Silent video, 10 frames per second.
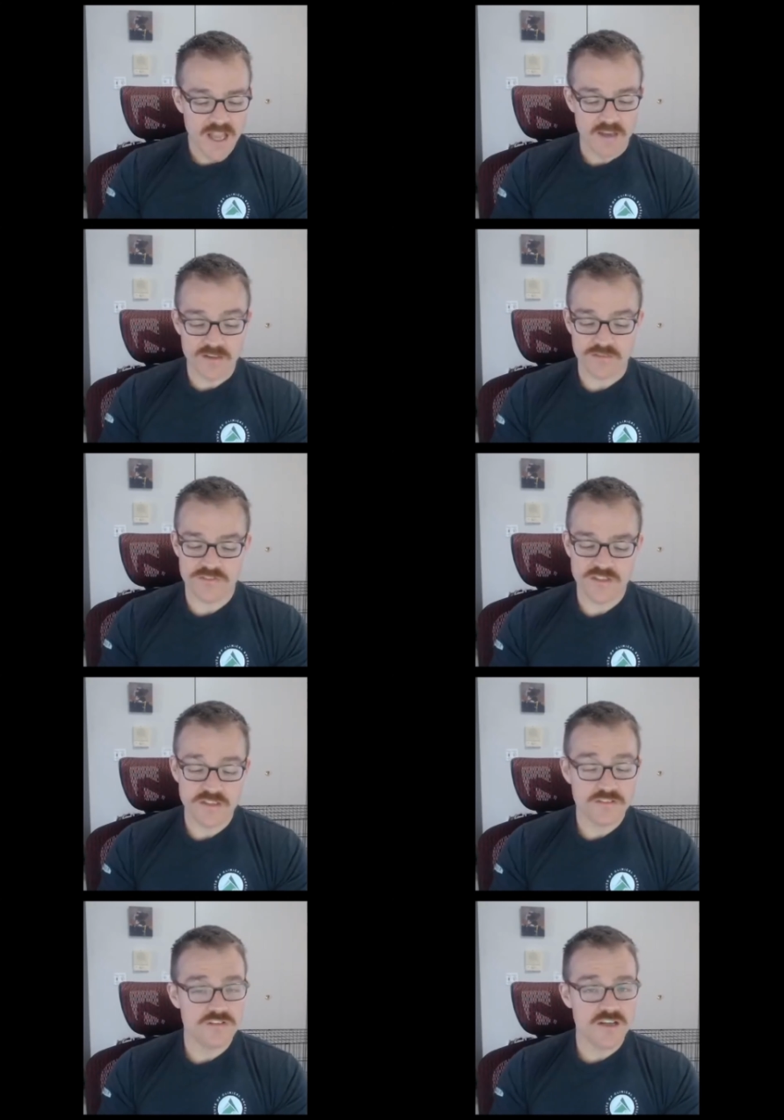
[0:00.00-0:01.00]
And then I've seen
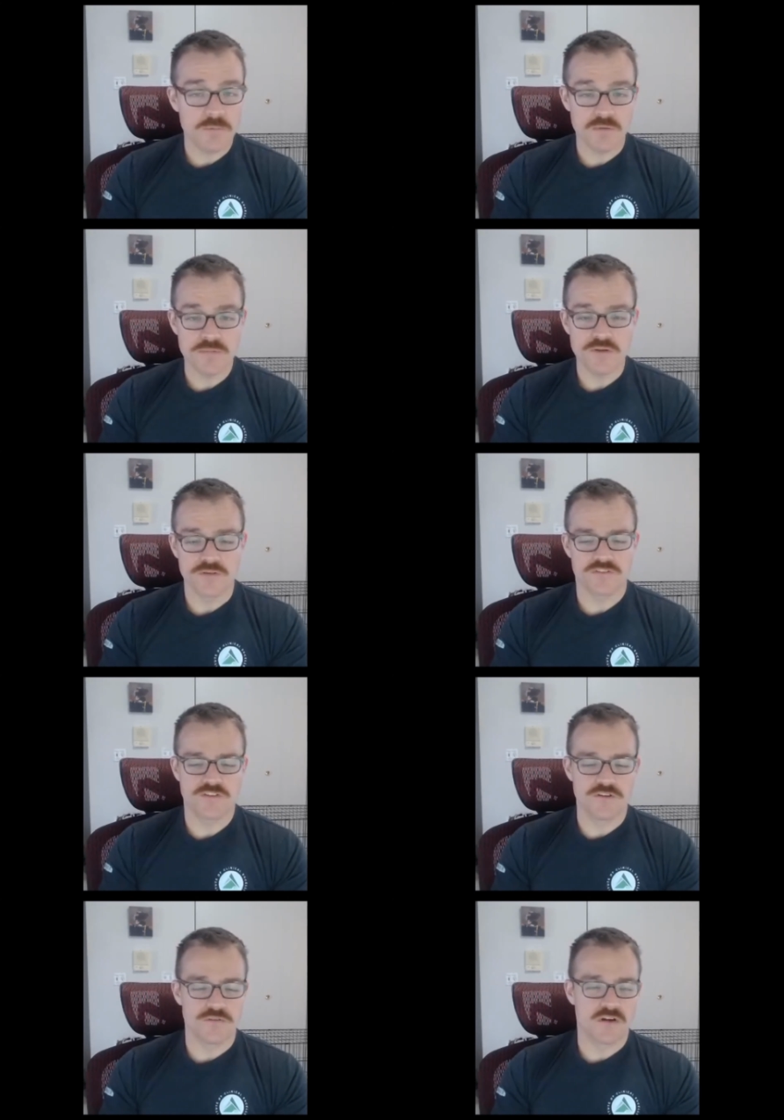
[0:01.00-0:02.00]
it straight up abused
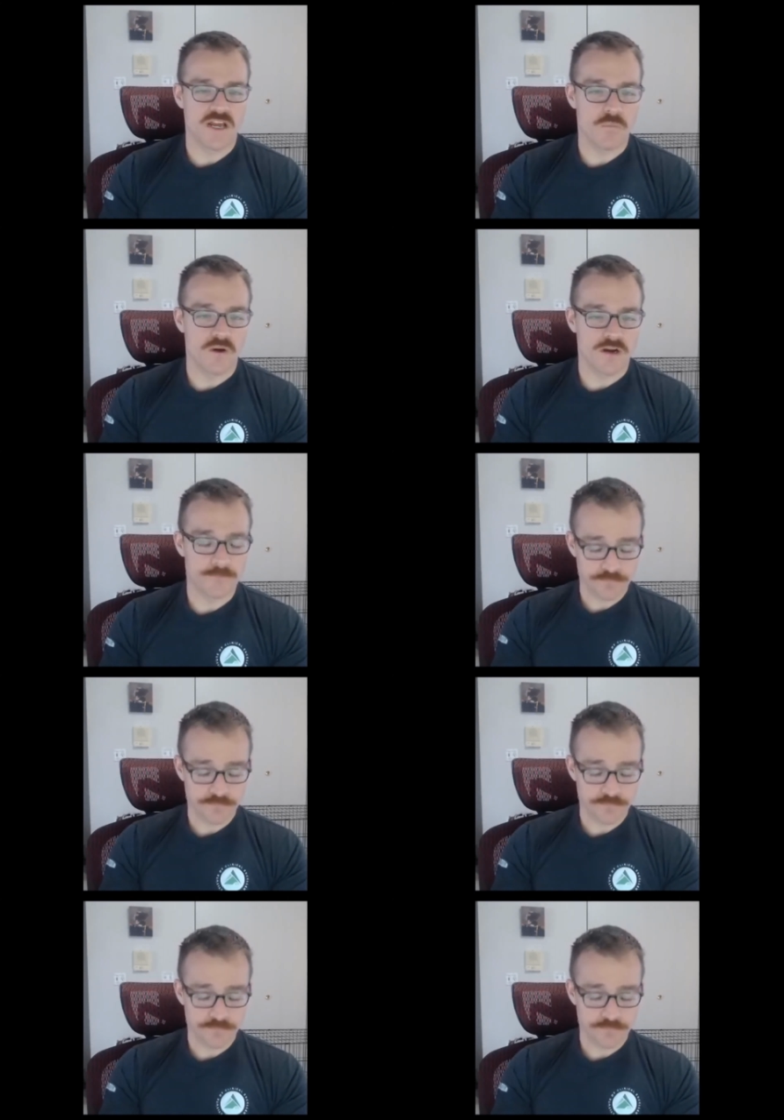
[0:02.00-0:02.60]
too, right? Where